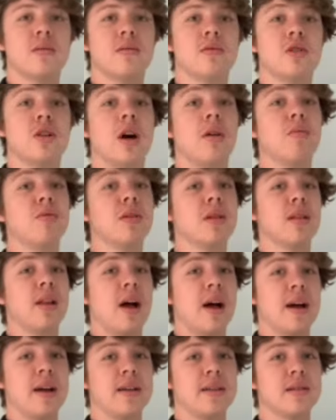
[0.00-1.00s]

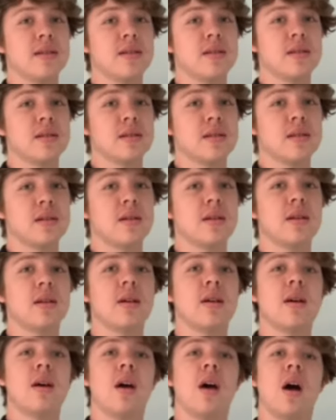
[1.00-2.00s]
lines
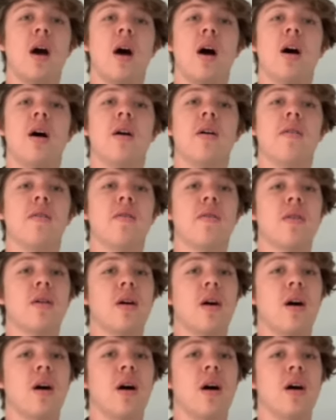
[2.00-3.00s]
of
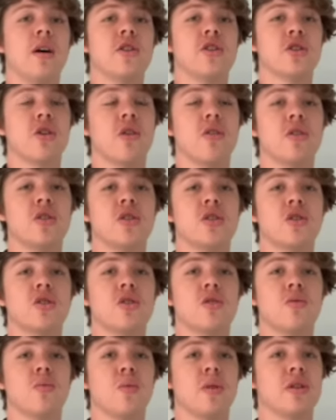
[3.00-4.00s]
a charge
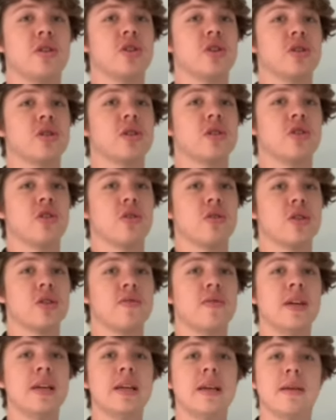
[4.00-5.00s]
with just a charge of
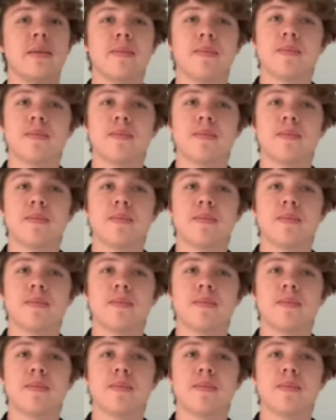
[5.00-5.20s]
E.